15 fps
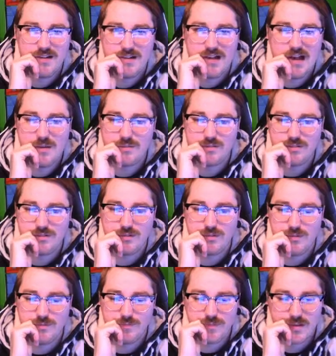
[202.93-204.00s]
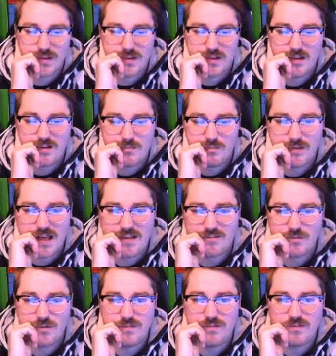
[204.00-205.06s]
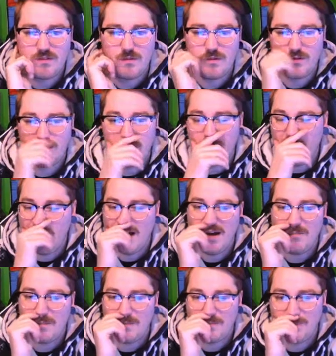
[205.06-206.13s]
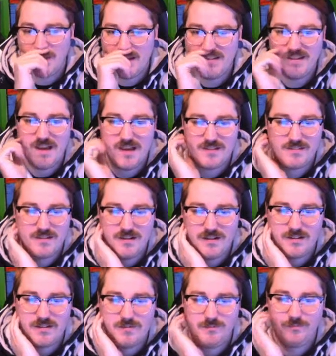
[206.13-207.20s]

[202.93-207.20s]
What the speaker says: Absolutely cool. Blastoise is going to go up into S tier.